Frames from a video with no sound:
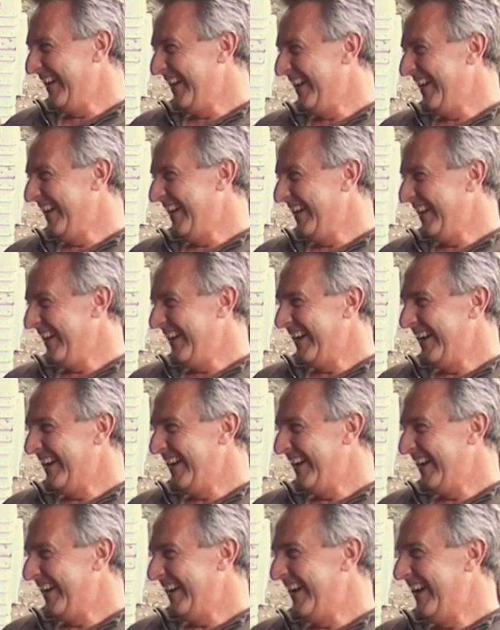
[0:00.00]

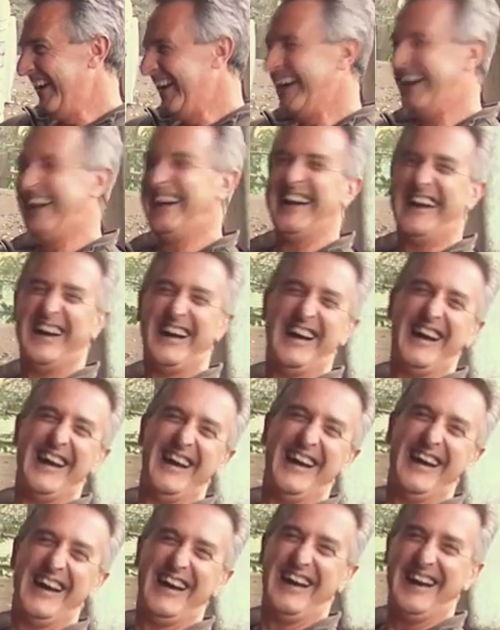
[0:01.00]

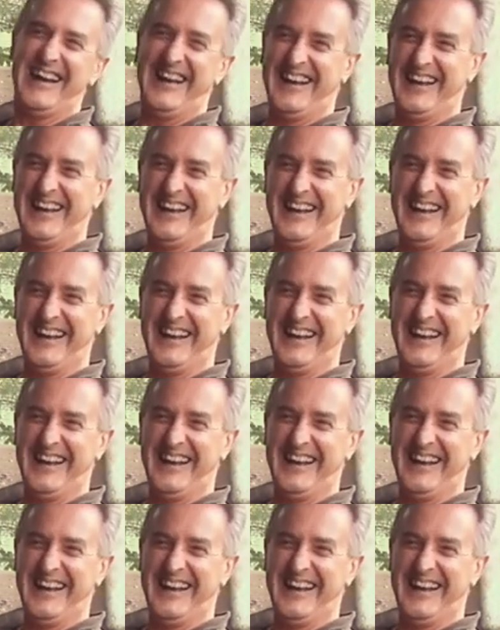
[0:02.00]
This person isn't speaking.